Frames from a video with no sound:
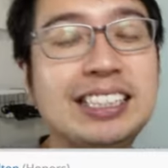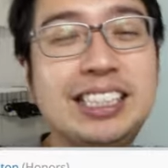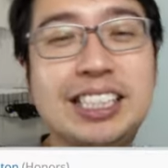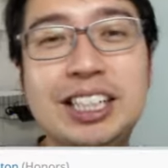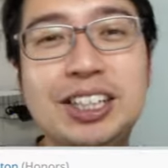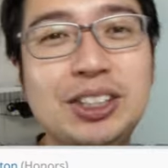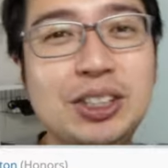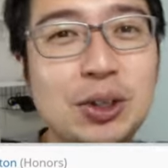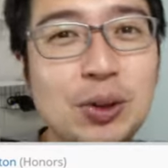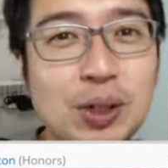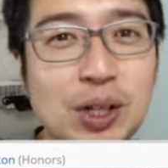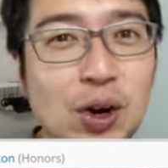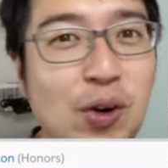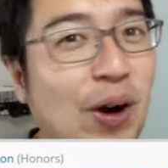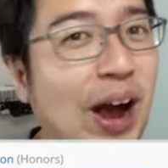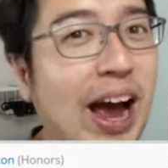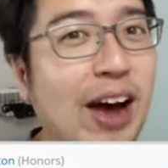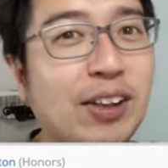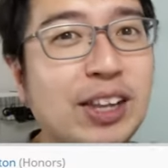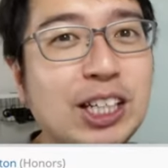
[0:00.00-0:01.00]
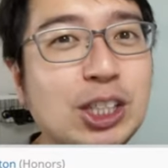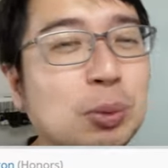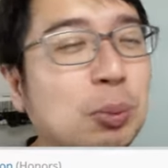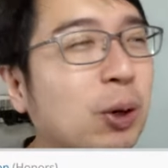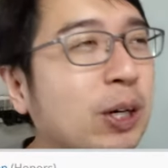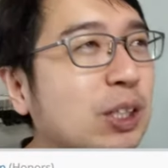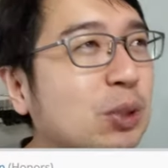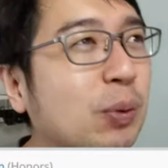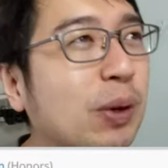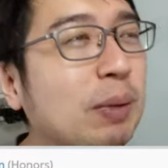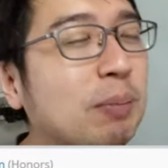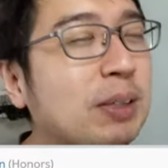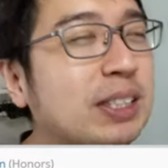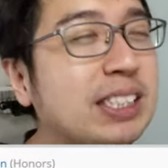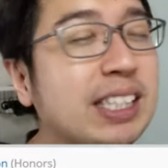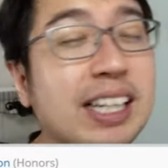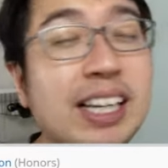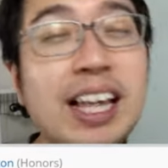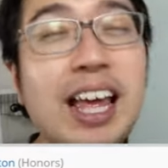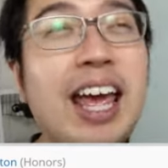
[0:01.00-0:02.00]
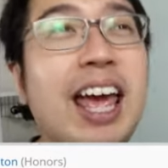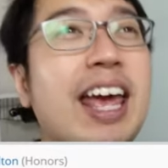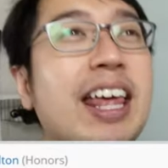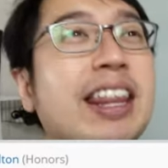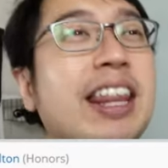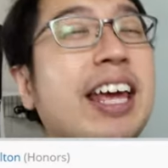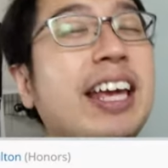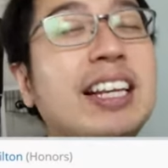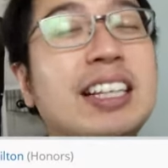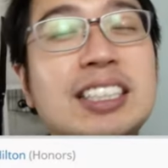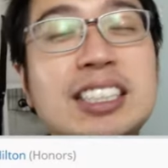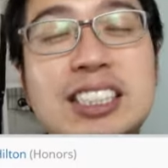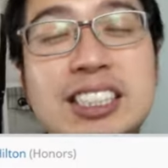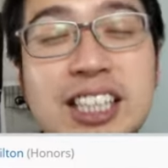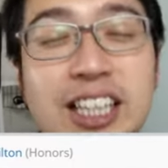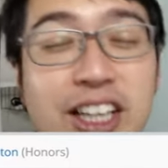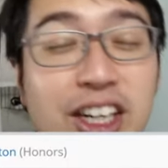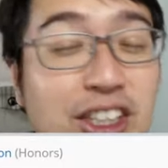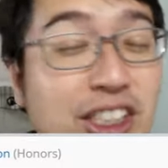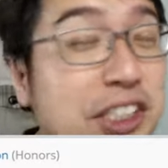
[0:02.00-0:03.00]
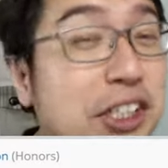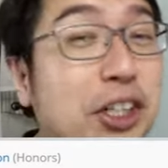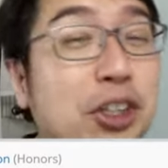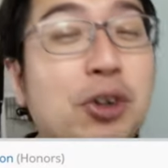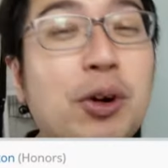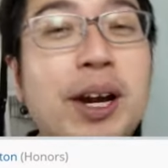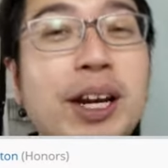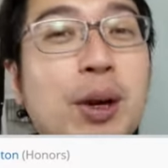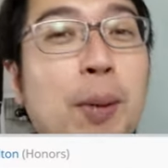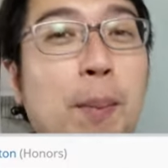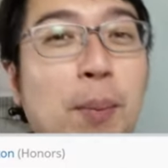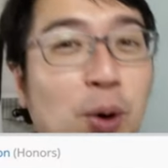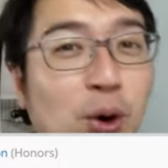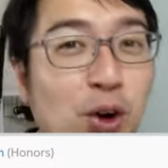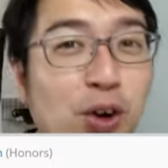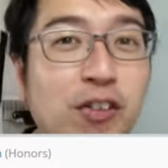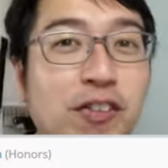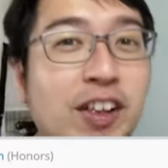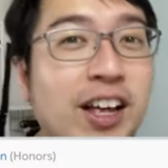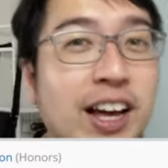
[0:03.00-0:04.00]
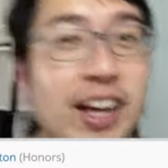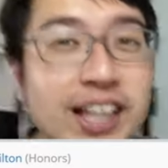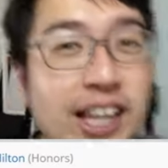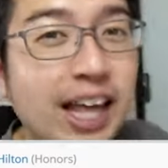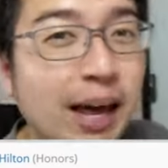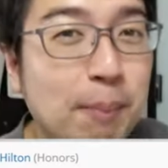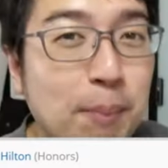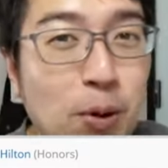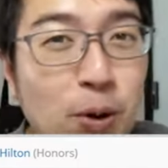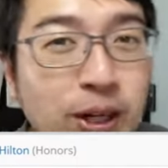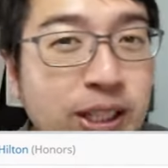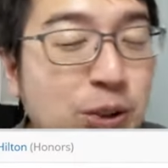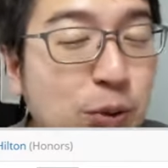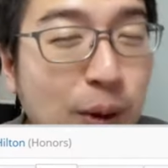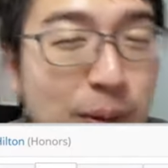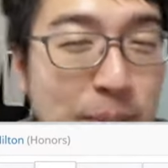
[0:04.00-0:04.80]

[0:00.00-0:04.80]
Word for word: still don't know how these points went missing. They they're still trying to prove that points